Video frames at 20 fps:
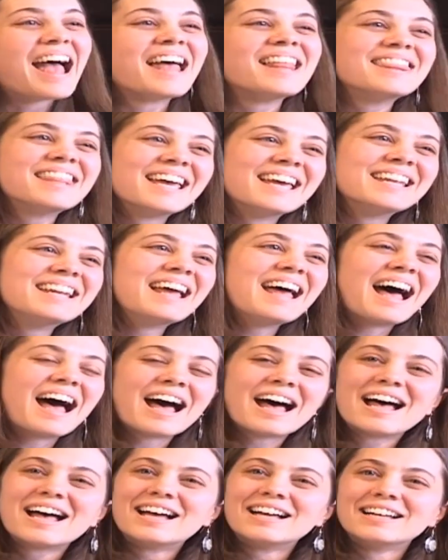And then
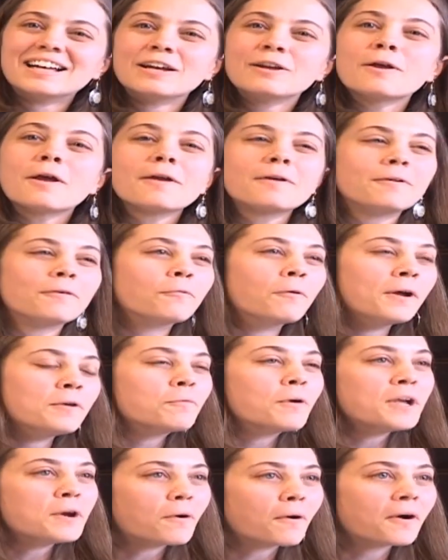
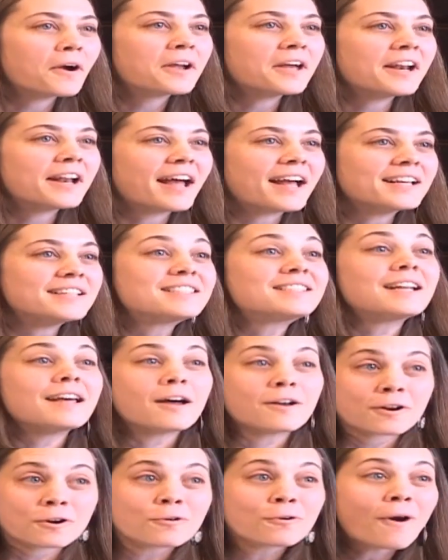when we organized
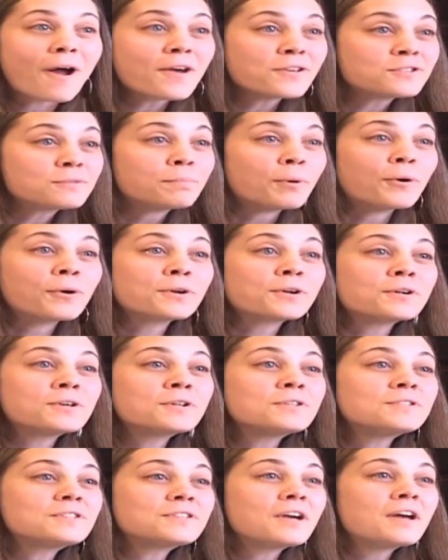across
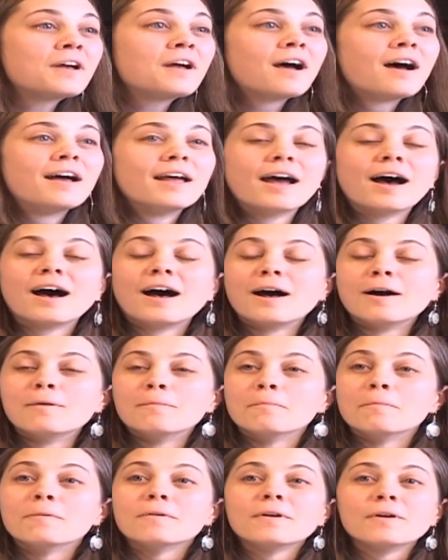borders,
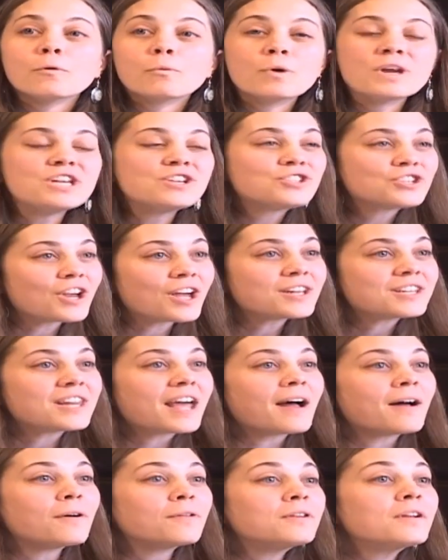we shut
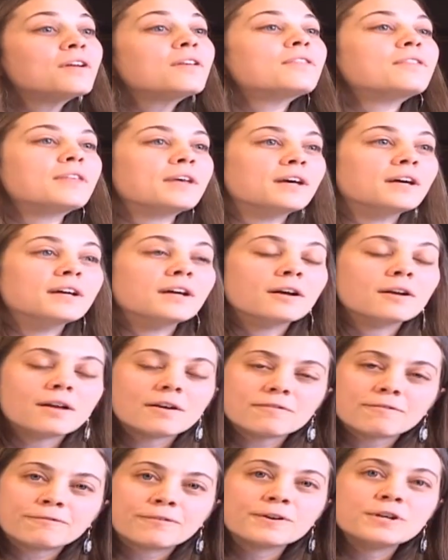down the
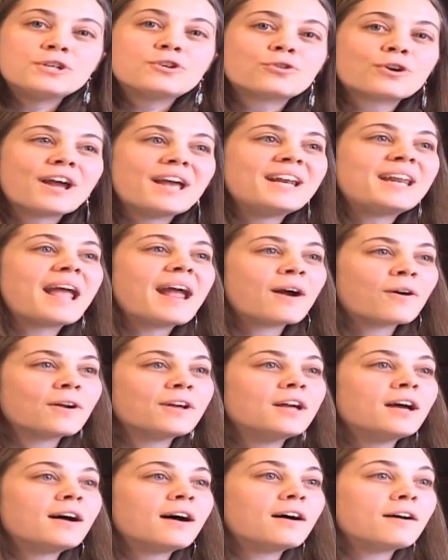free trade
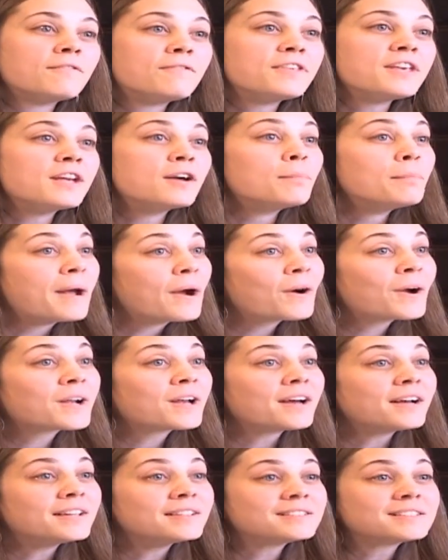area of the
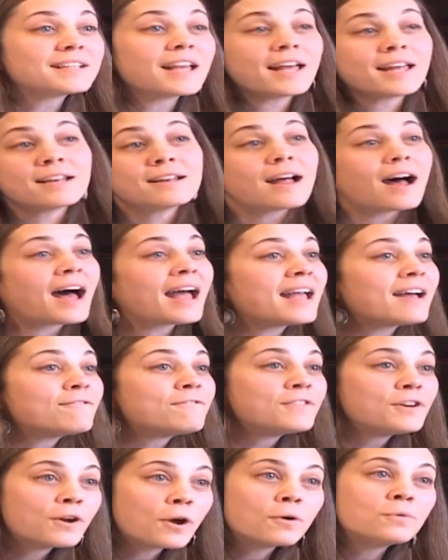Americas. And I
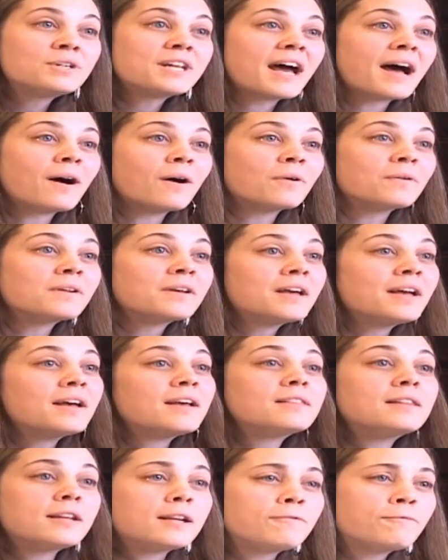have no doubt
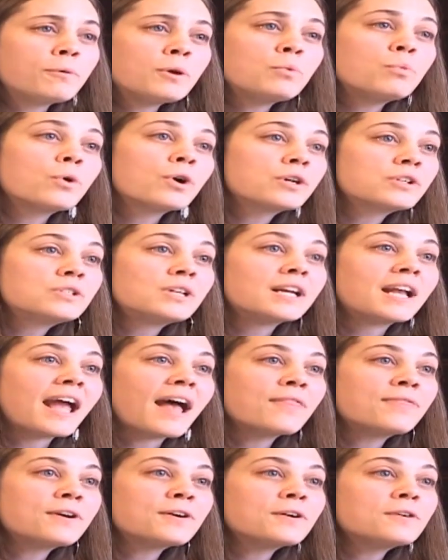that if we work
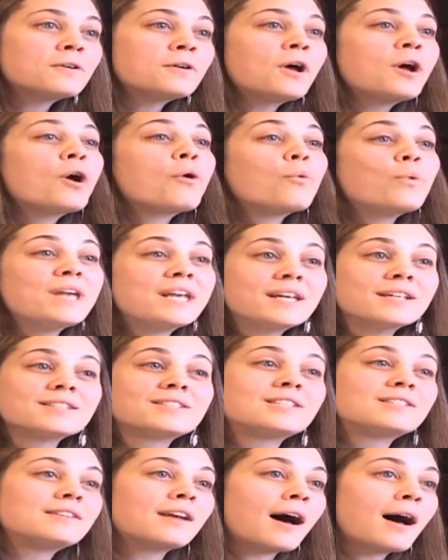together, we can
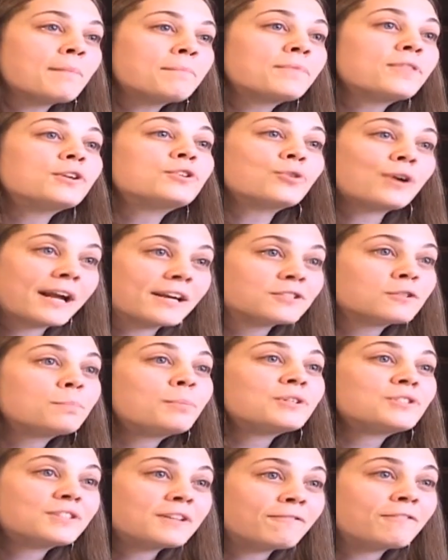stop the
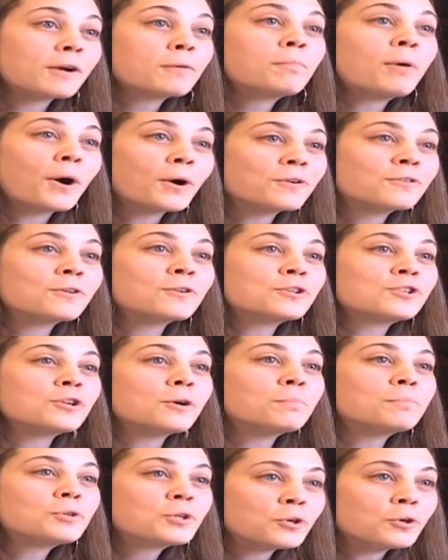Trans-Pacific
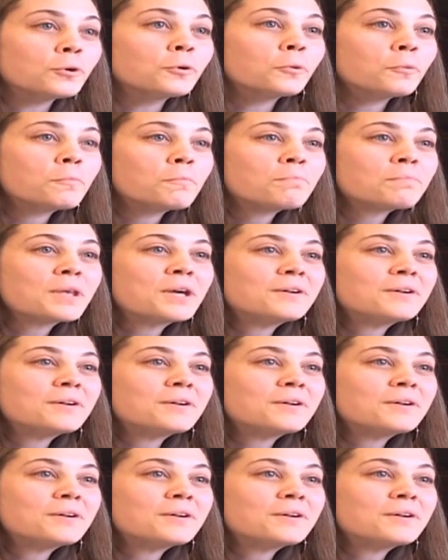Partnership too.